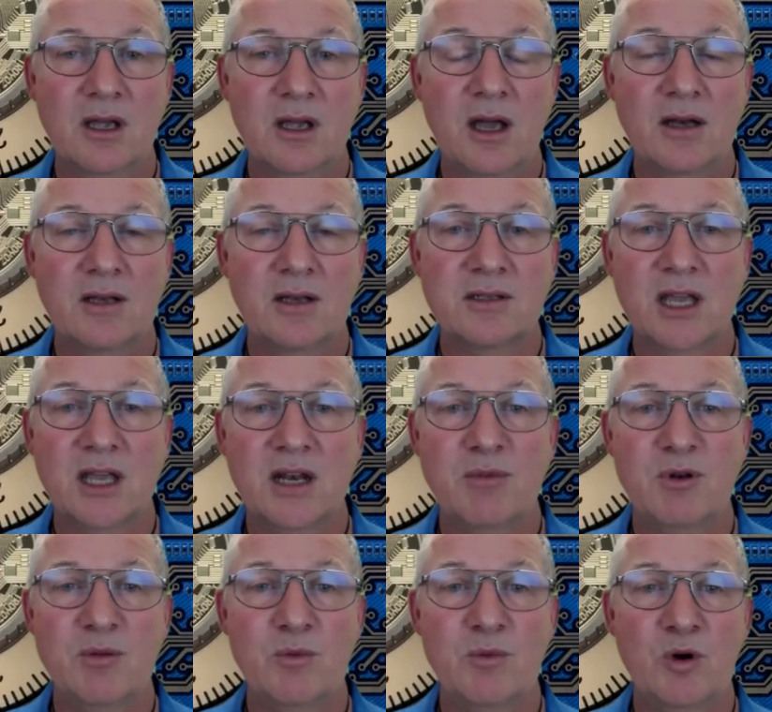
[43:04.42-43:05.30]
understand a
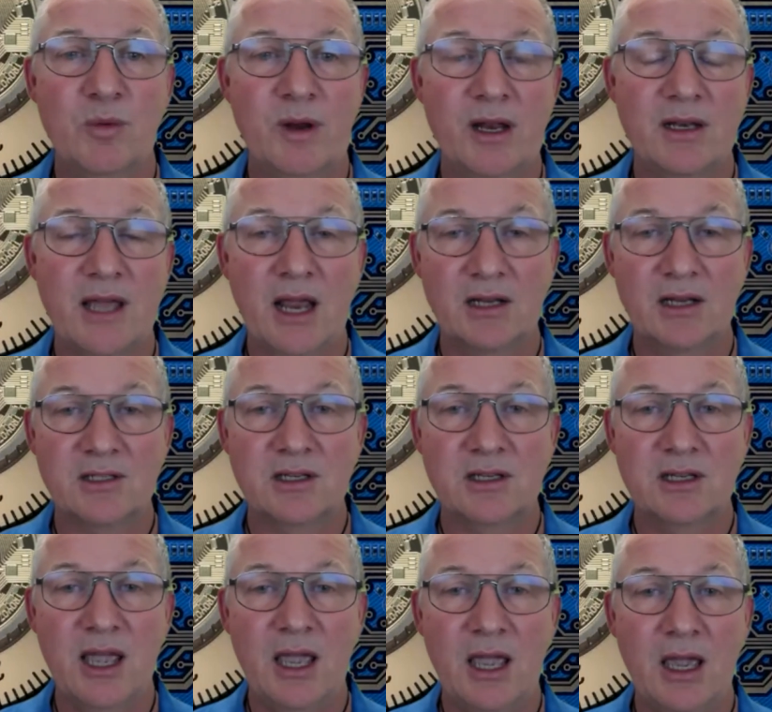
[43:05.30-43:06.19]
bit more about
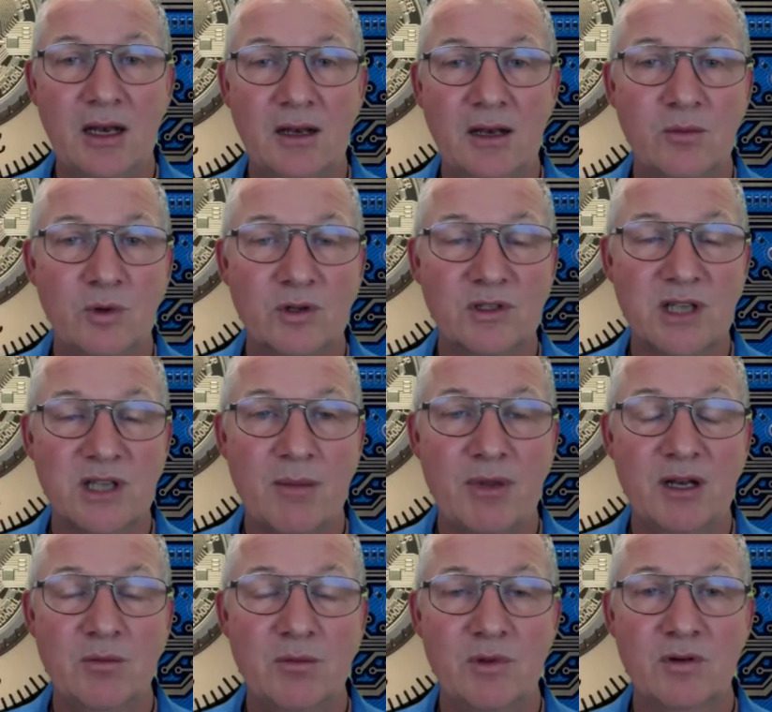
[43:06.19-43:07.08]
Dacxi and what's
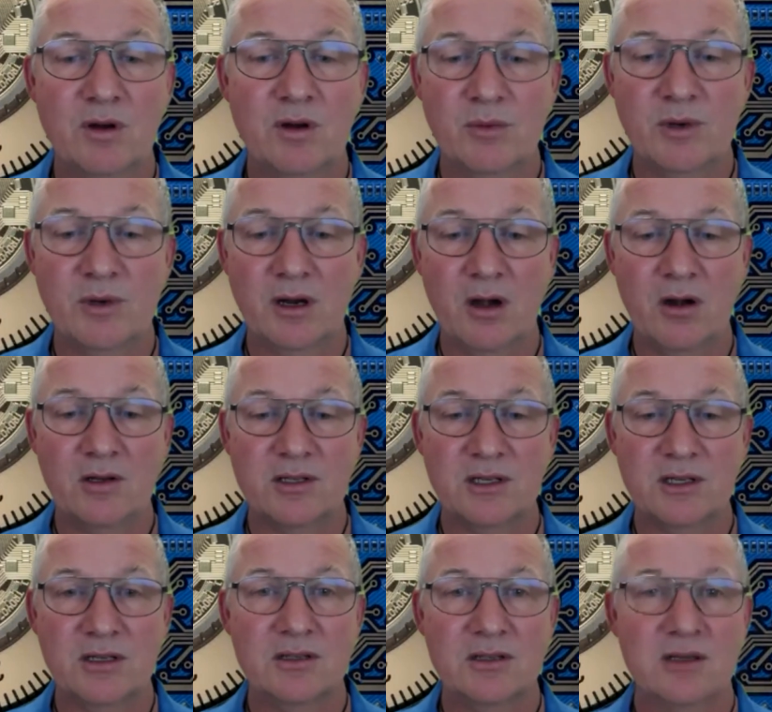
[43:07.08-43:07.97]
happening with
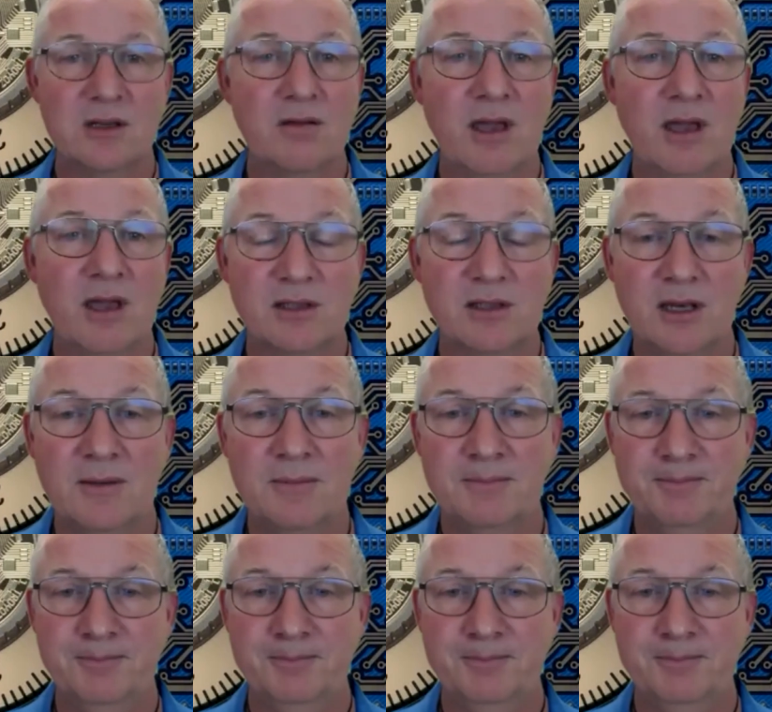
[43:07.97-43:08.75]
cryptocurrency. So thanks, Ed.